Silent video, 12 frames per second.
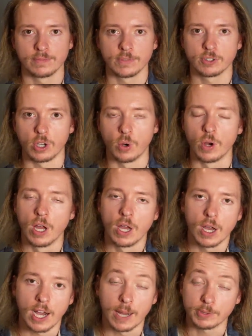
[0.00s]
So,
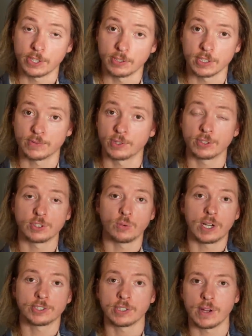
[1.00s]
I'm curious for those of you
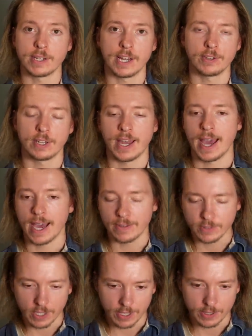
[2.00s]
watching right now that
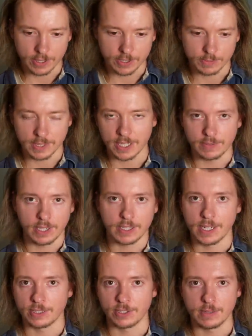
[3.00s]
have gone on some kind of
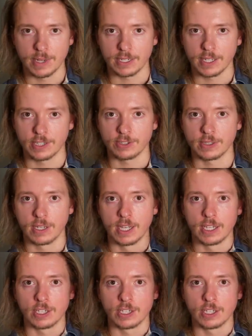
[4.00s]
ADHD medication,